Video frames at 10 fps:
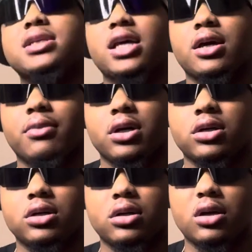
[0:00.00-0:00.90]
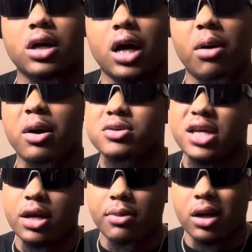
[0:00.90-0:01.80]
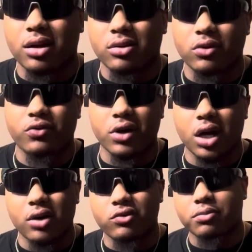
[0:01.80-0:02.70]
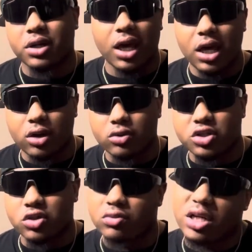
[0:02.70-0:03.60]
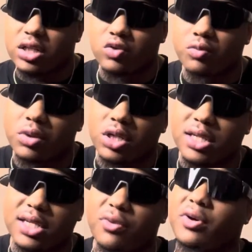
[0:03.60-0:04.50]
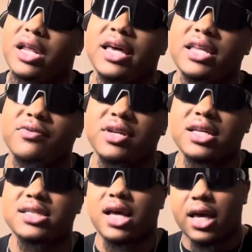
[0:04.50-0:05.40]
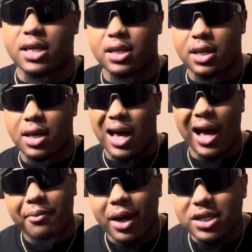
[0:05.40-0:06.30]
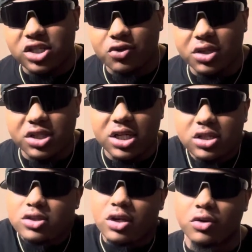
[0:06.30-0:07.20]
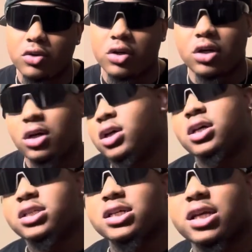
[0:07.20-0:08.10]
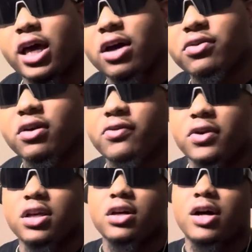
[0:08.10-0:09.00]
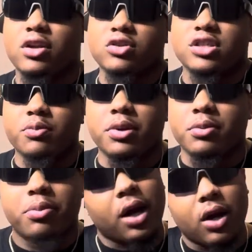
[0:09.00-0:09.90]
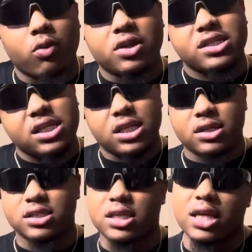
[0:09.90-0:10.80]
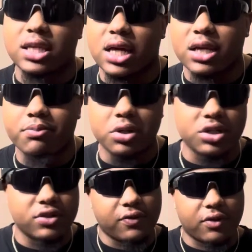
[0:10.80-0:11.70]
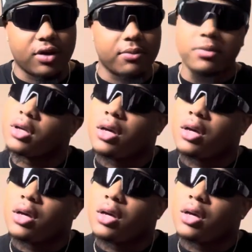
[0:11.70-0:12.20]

ain't taking my uh I'm gonna take my revolver, but I ain't gonna shoot that too much because it really ain't even exciting. I might shoot it just, you know, just to have another video. I know some people probably wanna see see that thing bust, you feel me?